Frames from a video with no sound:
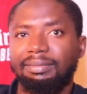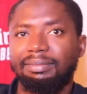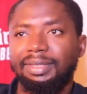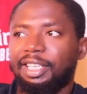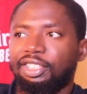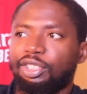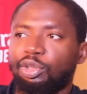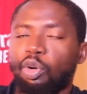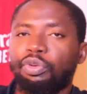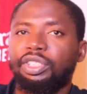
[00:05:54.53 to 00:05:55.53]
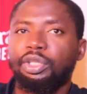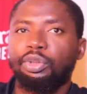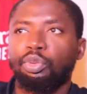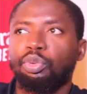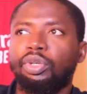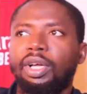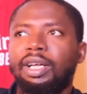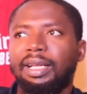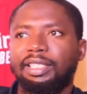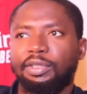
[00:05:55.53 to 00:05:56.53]
There is this unwritten rule
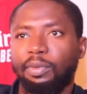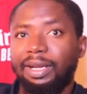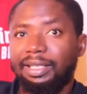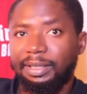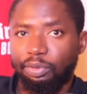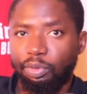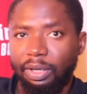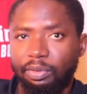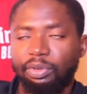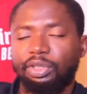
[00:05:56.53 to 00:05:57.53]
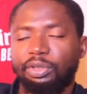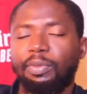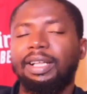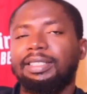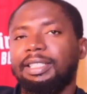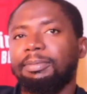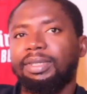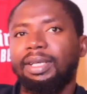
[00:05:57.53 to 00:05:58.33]
that the smaller teams, quote unquote, the smaller teams